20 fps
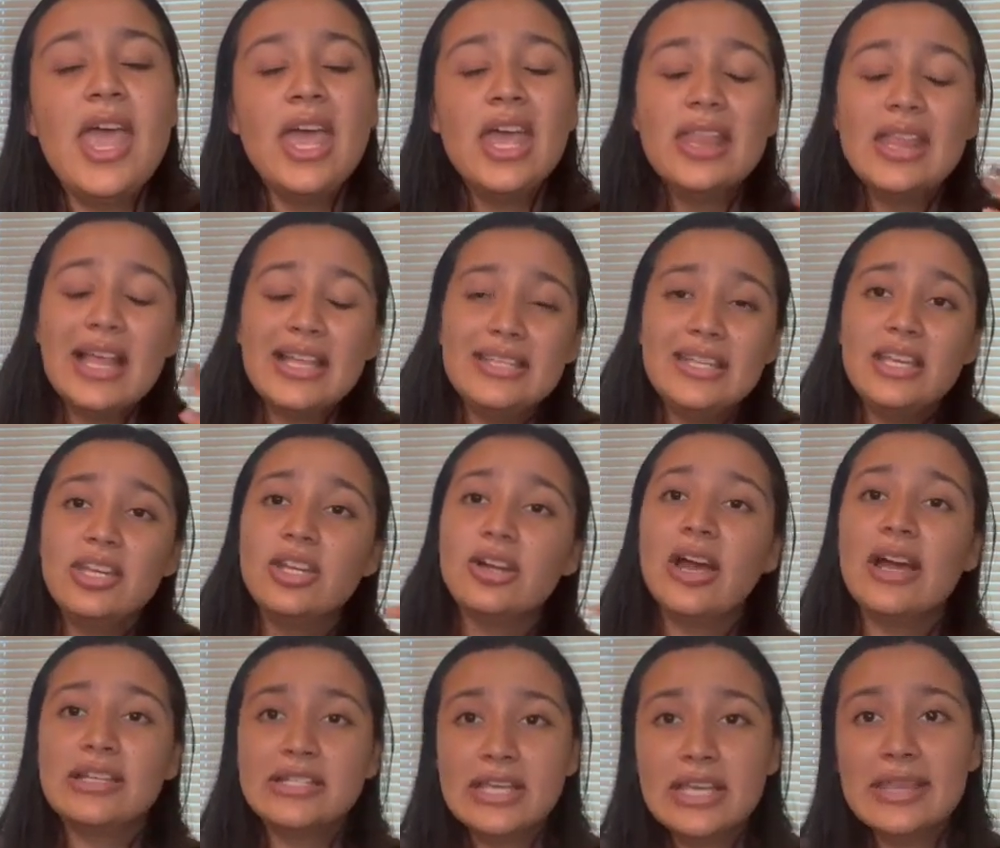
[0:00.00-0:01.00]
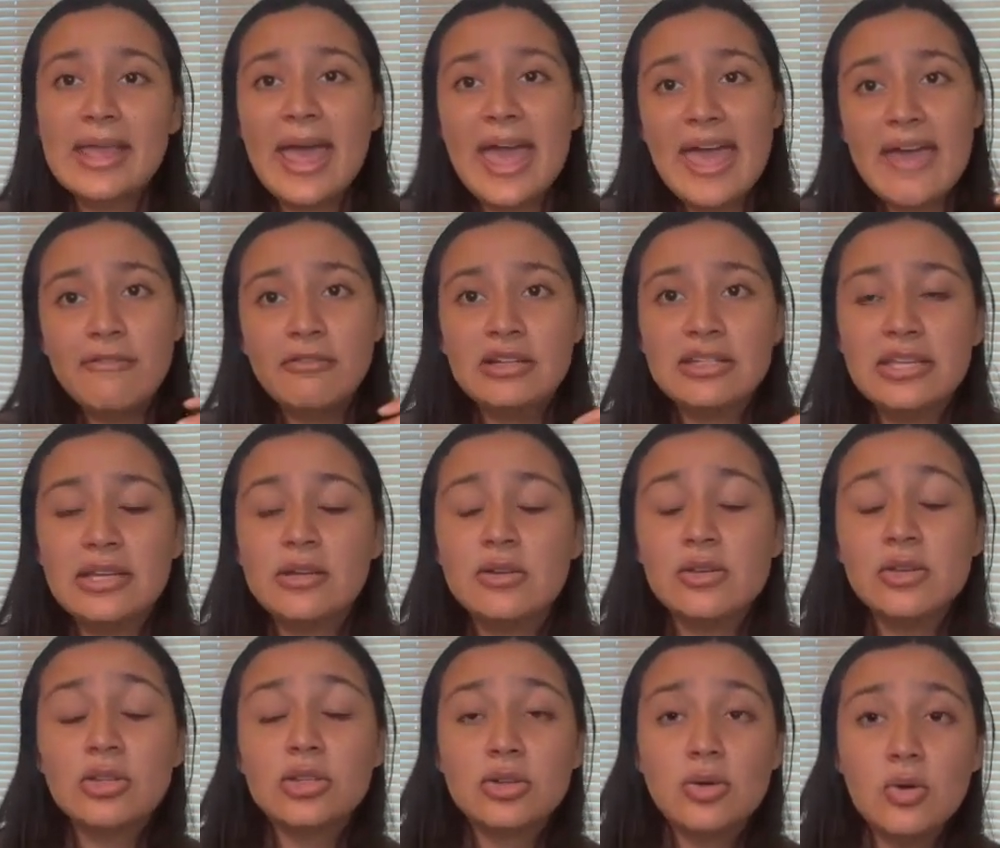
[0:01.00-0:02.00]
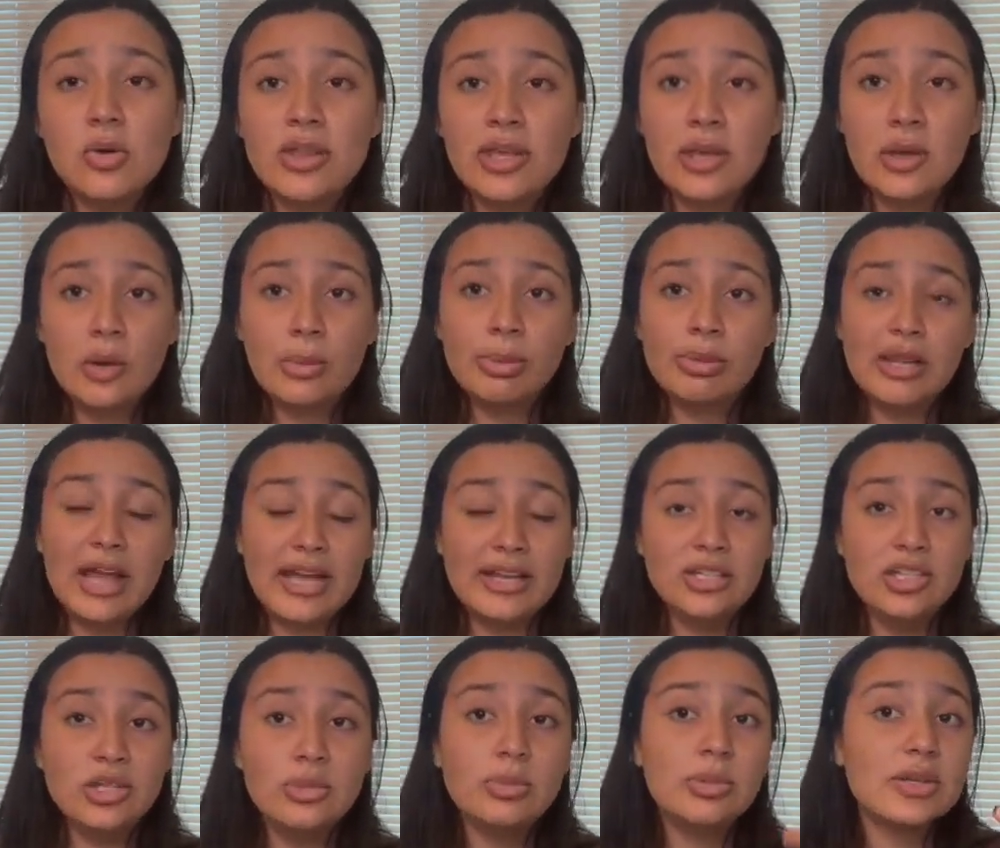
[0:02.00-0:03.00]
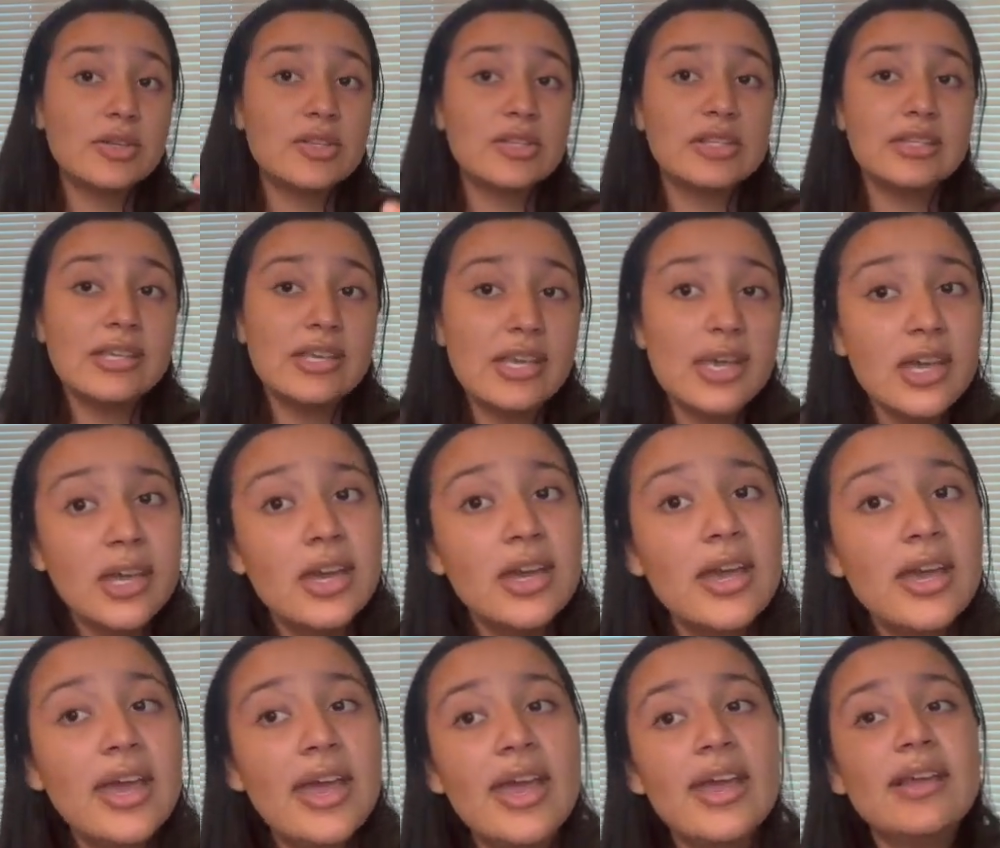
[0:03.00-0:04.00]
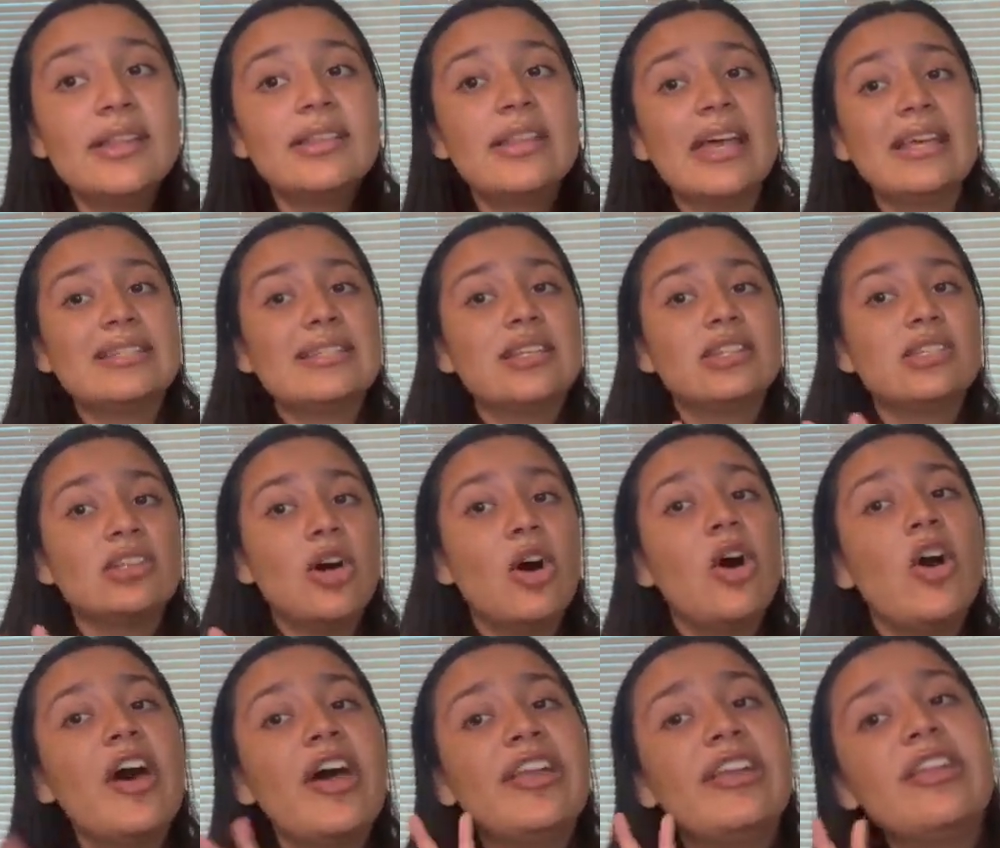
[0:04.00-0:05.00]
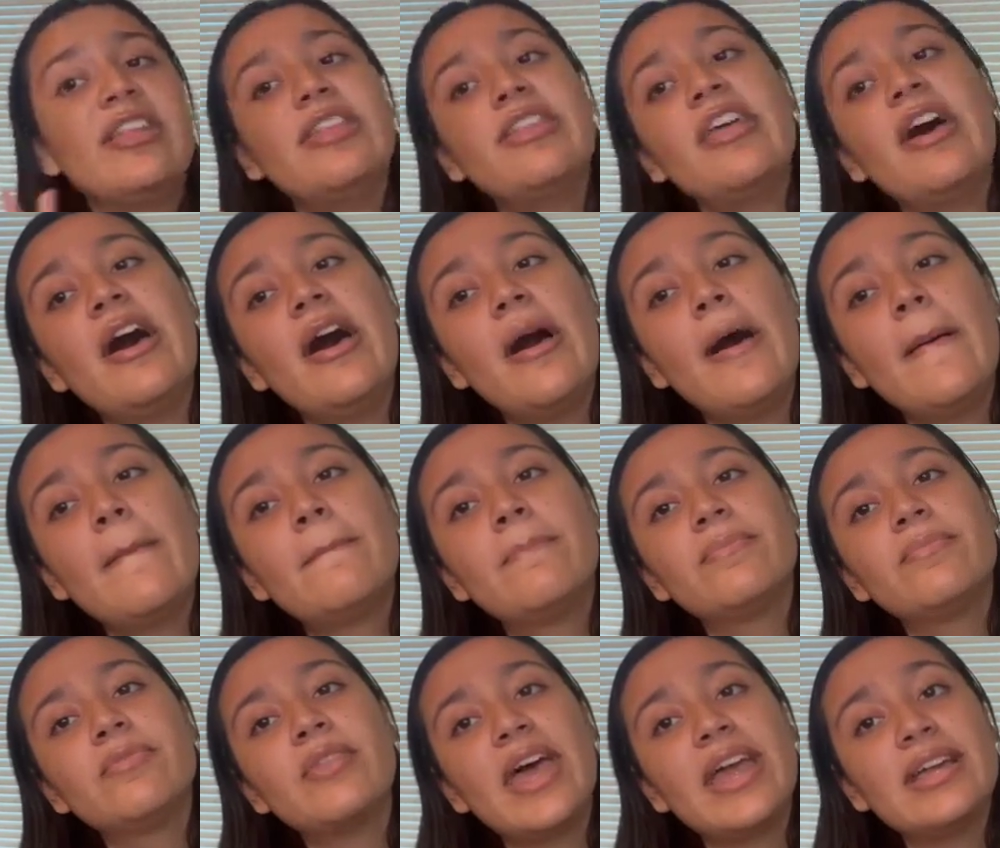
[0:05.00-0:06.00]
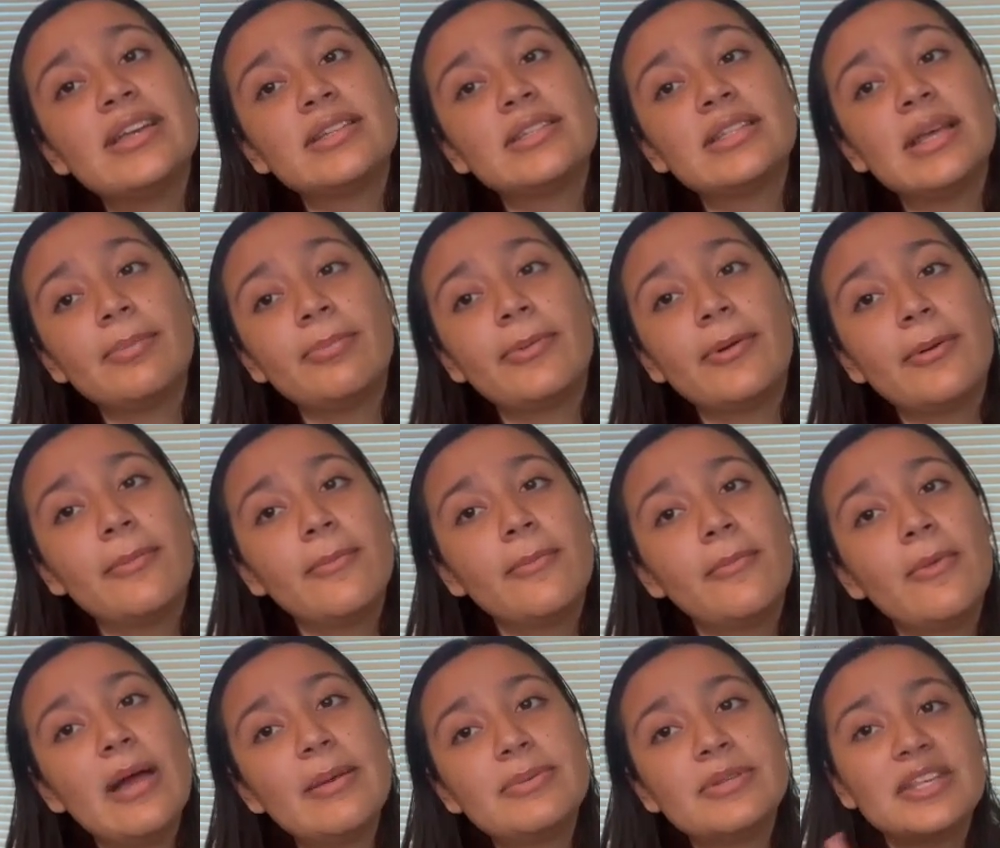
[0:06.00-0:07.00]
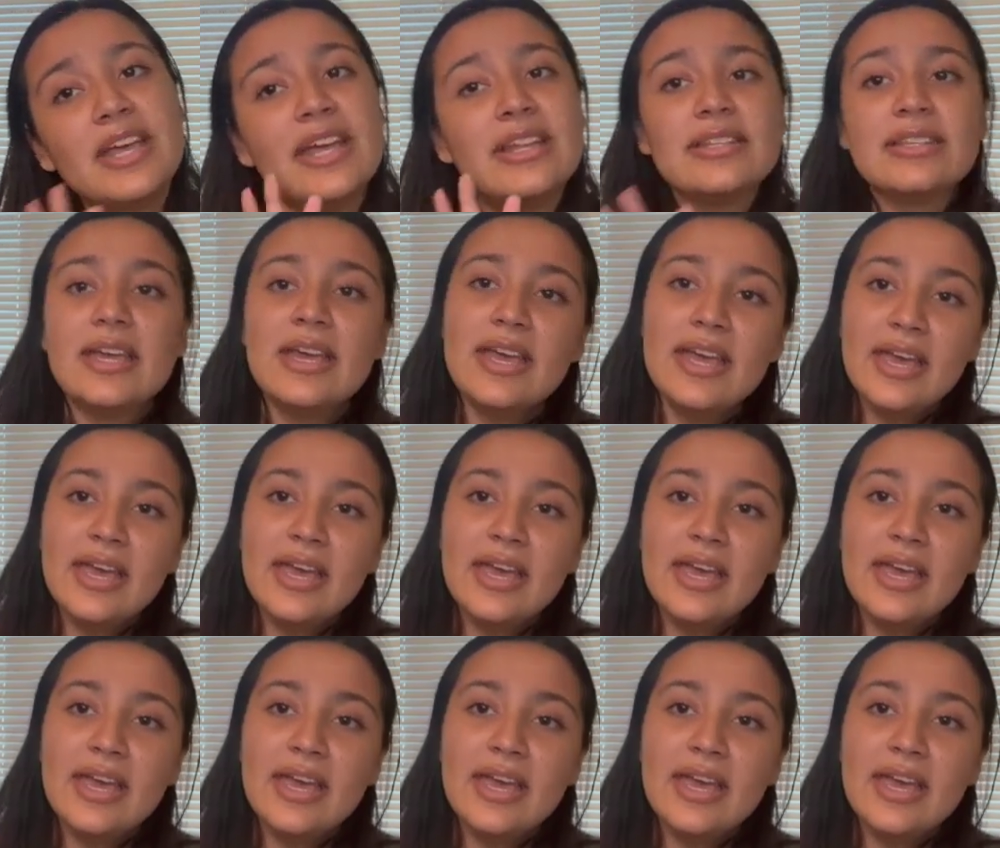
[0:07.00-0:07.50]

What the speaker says: And that's like your essay that every single school that you apply to will see, unless it's on the like separate websites.